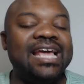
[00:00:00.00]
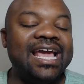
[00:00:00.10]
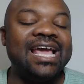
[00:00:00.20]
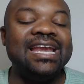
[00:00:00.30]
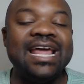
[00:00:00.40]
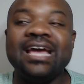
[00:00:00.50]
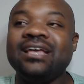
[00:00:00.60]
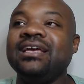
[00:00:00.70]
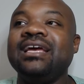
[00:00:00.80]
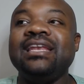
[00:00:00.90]
And now,
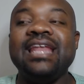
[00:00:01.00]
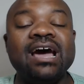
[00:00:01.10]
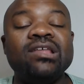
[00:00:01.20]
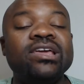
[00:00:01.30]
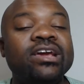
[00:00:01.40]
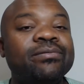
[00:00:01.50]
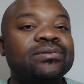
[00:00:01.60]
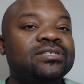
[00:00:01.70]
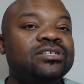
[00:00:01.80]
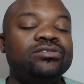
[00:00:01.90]
and now they're able
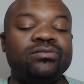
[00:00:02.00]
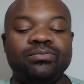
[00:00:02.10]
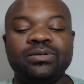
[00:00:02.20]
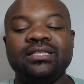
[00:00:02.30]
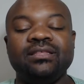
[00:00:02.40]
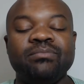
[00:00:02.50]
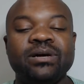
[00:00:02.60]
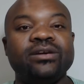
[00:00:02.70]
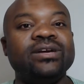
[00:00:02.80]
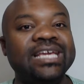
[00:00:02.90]
to put the butter